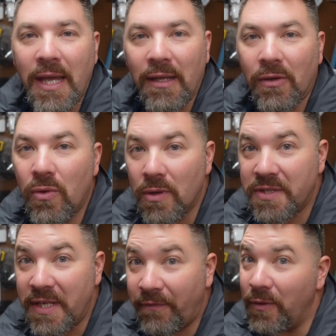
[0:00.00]
And of
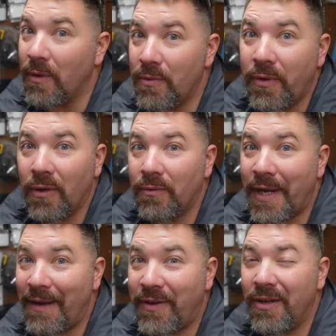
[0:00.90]
course, if you own your own
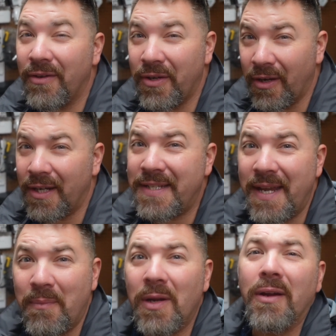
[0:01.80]
dive gear, you're going to
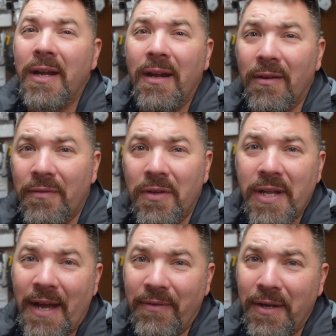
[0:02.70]
take better care of your
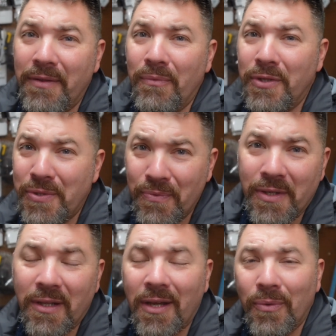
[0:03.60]
dive gear than what you
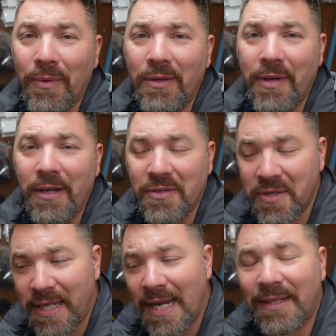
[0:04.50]
would a lot of rental gear.
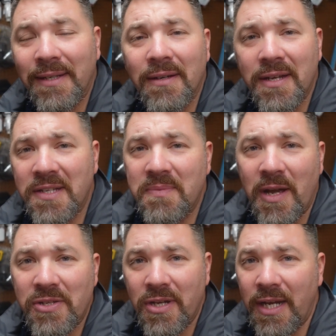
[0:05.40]
So get out there,
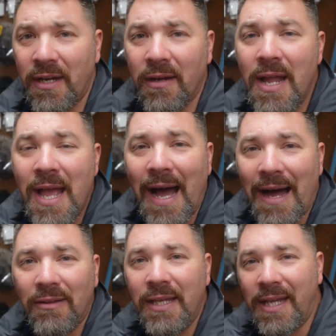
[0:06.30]
customize your gear.
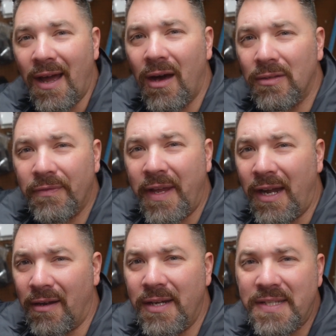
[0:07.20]
I'll link all of
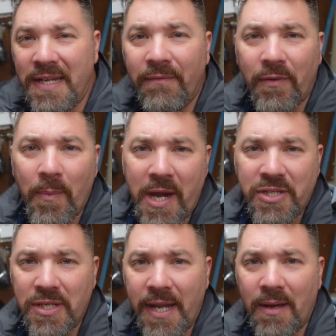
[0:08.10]
Carrie's
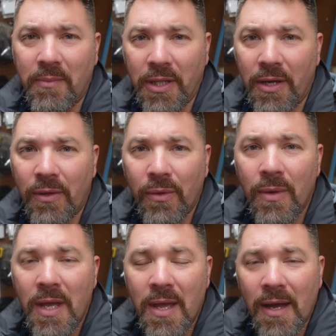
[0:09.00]
information down below.
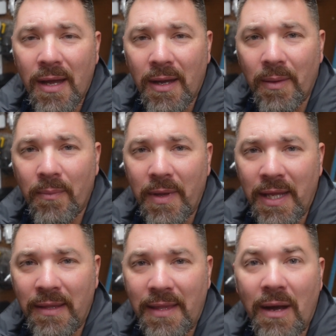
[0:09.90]

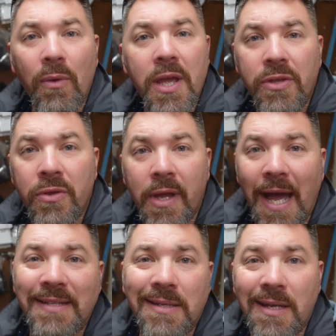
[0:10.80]
And that way you
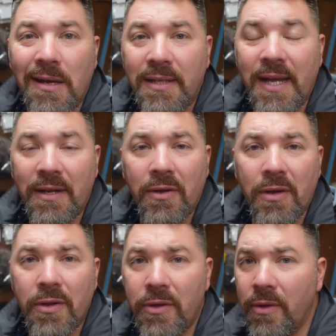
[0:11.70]
guys can contact
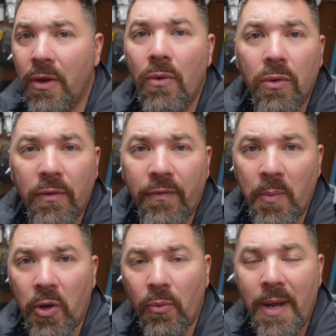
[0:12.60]
her. You can go order
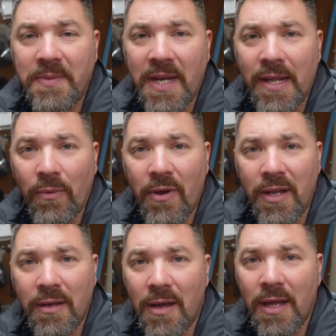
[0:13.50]
from her website or
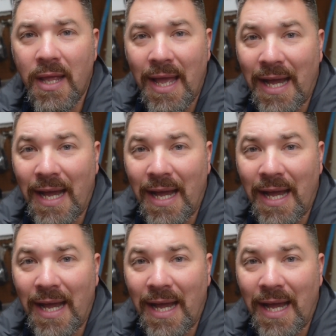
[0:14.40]
whatnot.